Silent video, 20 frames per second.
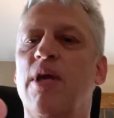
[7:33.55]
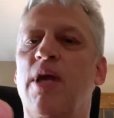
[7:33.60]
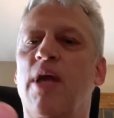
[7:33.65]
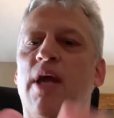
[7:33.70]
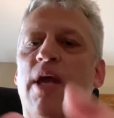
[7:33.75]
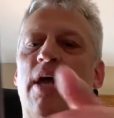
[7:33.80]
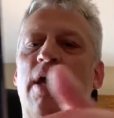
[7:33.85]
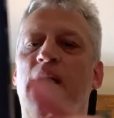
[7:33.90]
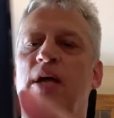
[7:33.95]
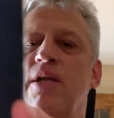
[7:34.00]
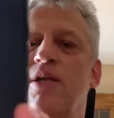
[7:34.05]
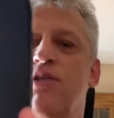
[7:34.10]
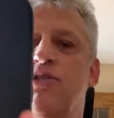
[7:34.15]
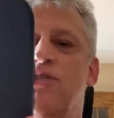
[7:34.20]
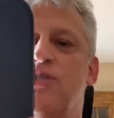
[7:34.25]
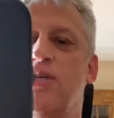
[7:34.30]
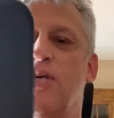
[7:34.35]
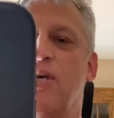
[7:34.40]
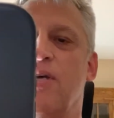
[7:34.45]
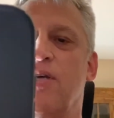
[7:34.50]
and it
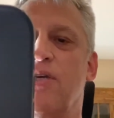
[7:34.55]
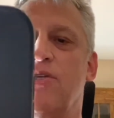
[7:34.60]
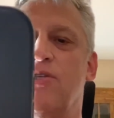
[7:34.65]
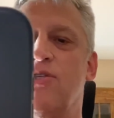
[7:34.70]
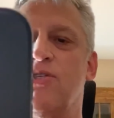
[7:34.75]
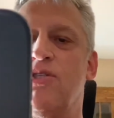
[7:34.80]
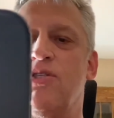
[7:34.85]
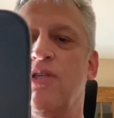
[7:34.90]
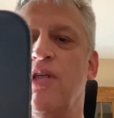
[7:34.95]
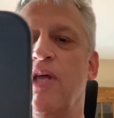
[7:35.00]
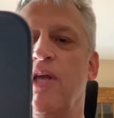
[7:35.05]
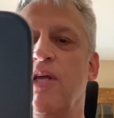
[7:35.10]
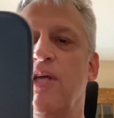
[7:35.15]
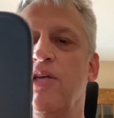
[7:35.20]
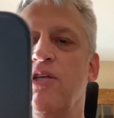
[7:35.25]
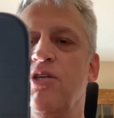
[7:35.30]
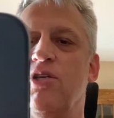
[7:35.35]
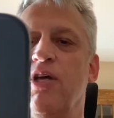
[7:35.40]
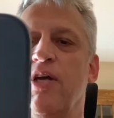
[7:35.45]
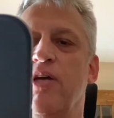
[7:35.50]
says that
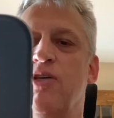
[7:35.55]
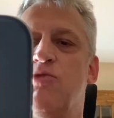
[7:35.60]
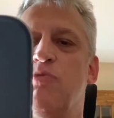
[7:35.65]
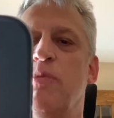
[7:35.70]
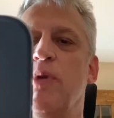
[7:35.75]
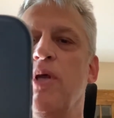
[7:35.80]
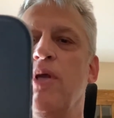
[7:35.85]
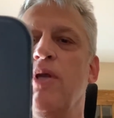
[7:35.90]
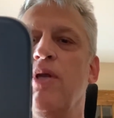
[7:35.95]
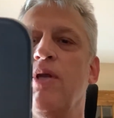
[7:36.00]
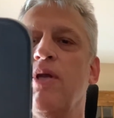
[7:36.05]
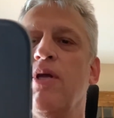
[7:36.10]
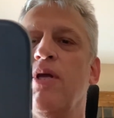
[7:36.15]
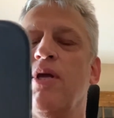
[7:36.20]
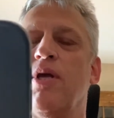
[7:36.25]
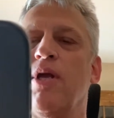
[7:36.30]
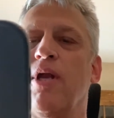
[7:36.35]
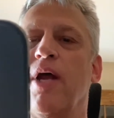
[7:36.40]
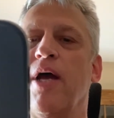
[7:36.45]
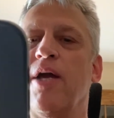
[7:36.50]
it has been
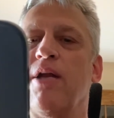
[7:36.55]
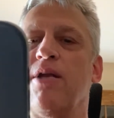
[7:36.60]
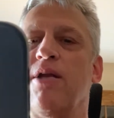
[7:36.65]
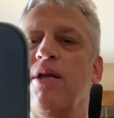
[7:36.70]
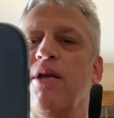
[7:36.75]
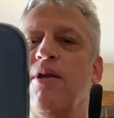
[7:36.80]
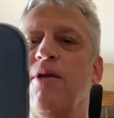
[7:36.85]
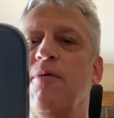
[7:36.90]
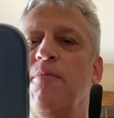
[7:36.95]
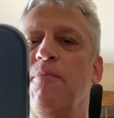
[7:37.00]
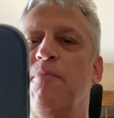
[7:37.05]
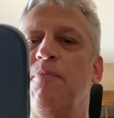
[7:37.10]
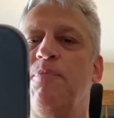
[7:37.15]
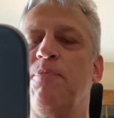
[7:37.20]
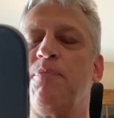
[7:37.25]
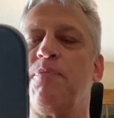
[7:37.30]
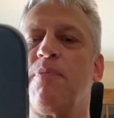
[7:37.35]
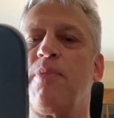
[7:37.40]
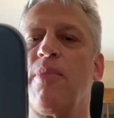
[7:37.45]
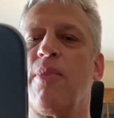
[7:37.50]
connected.
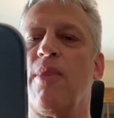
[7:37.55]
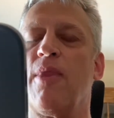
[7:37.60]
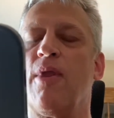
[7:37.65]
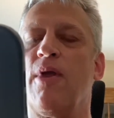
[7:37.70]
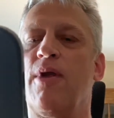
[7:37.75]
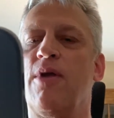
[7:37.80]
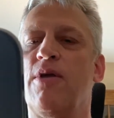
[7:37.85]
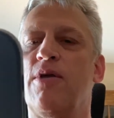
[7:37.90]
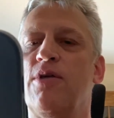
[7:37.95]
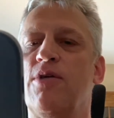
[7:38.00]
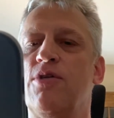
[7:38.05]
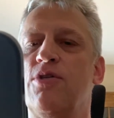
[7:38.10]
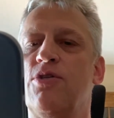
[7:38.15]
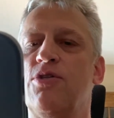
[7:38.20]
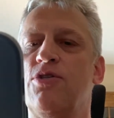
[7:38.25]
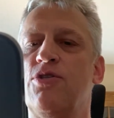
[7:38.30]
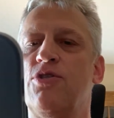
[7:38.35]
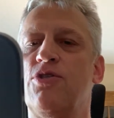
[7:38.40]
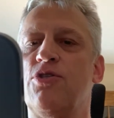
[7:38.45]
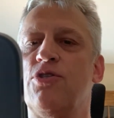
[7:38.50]

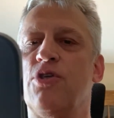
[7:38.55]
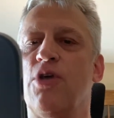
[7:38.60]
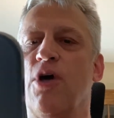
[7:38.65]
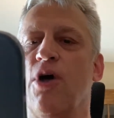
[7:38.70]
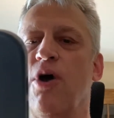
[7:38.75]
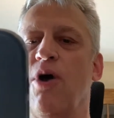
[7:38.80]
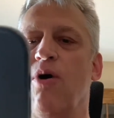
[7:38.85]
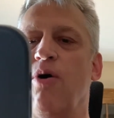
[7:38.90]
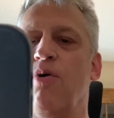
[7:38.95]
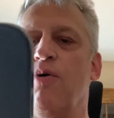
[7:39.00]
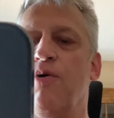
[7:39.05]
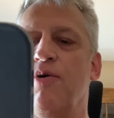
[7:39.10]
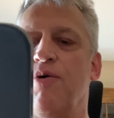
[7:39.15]
So